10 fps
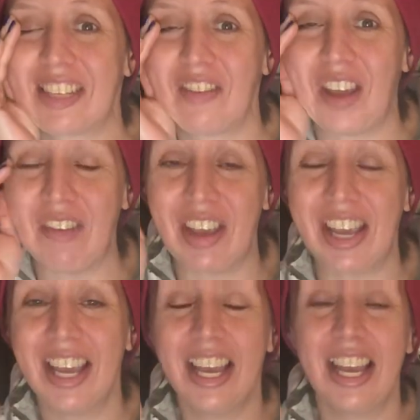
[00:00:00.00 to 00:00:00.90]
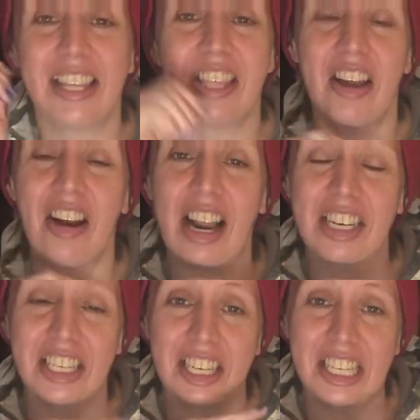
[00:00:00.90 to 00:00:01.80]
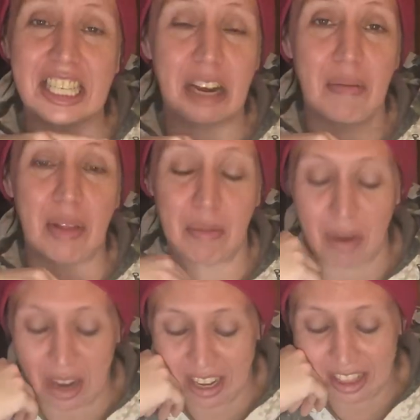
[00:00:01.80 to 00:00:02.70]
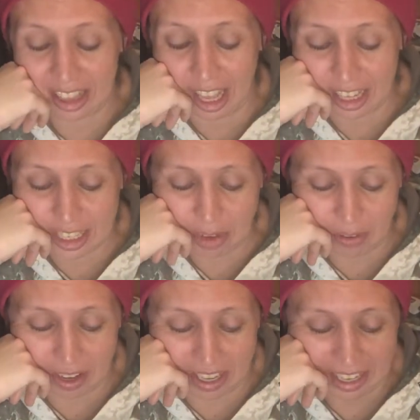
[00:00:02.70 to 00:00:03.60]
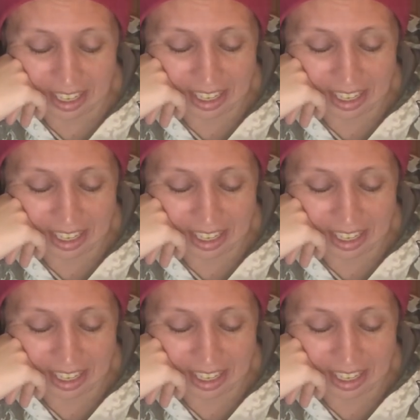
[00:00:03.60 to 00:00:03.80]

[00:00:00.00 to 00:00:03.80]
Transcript: the baby. They're actually gonna sit him on the potty. That is so funny.